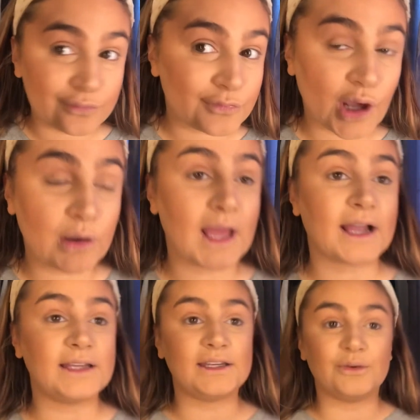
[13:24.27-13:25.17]
Okay, I
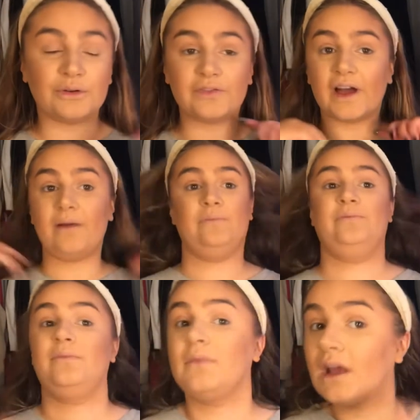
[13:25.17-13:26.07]
can deal with that.
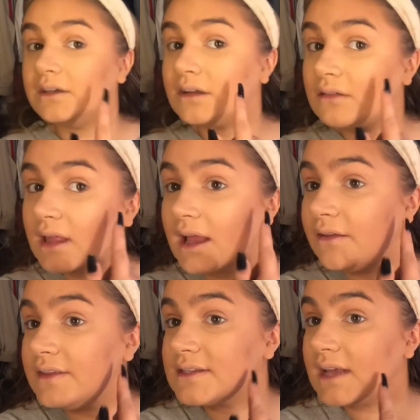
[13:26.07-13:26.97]
Don't like how
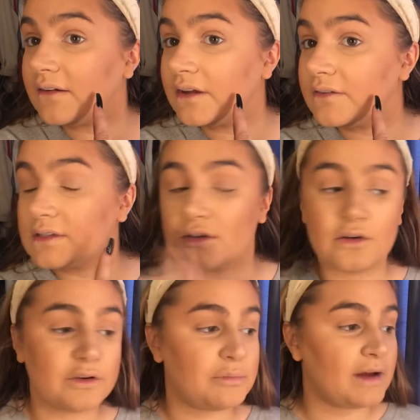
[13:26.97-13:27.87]
this area isn't
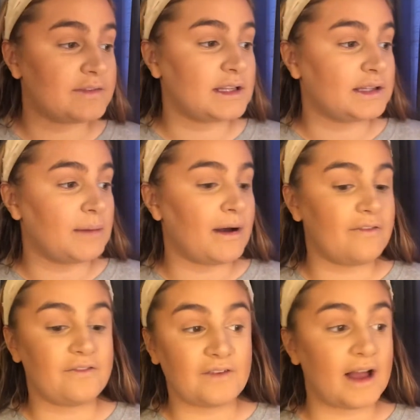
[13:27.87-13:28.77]
covered, but I've said that about
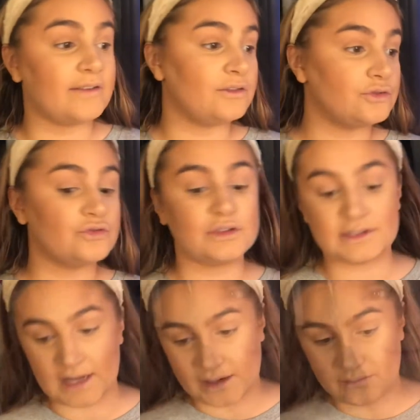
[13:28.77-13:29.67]
500
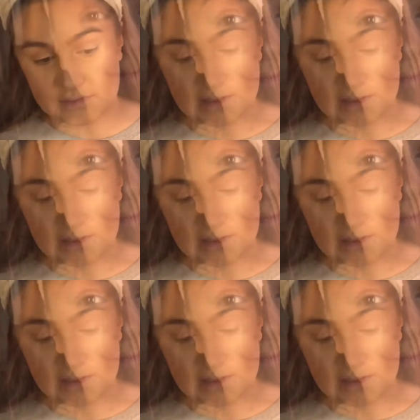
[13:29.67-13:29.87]
times.